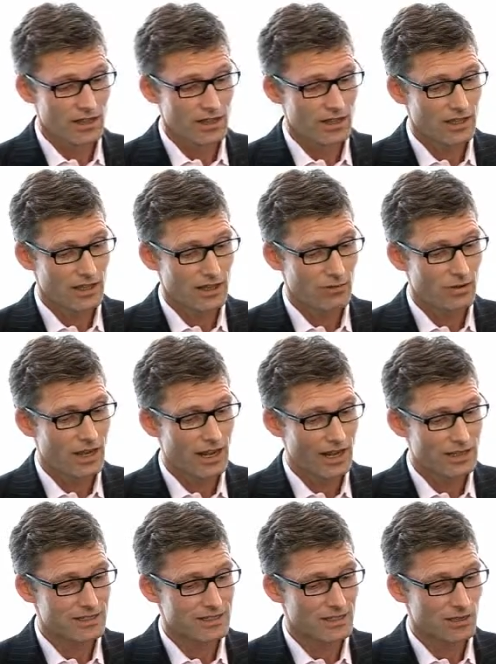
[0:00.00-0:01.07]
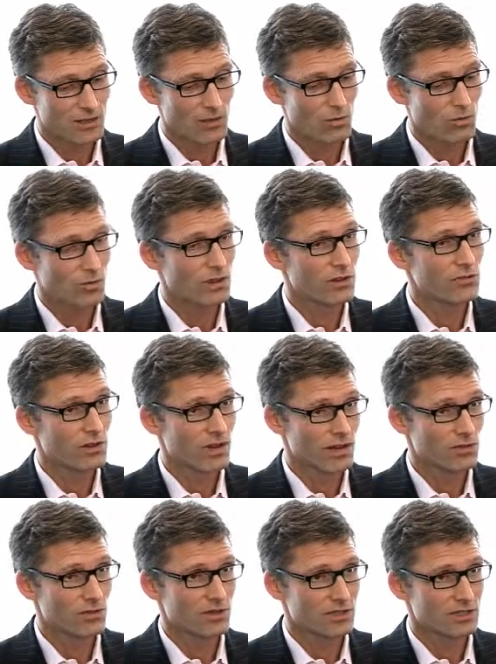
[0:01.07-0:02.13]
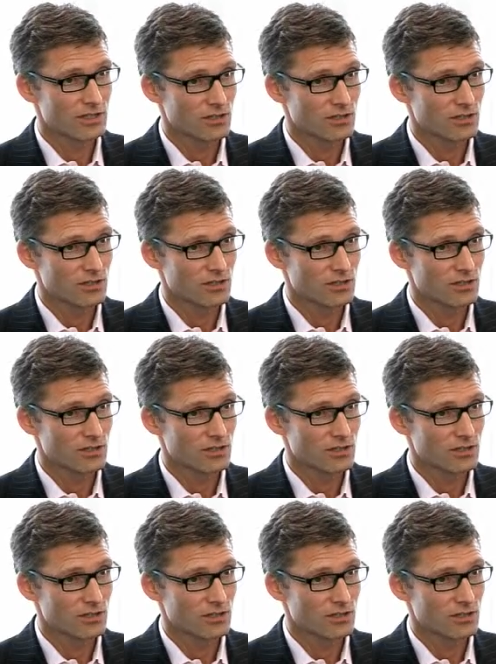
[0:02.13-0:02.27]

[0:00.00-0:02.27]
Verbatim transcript: that they relate what the finance function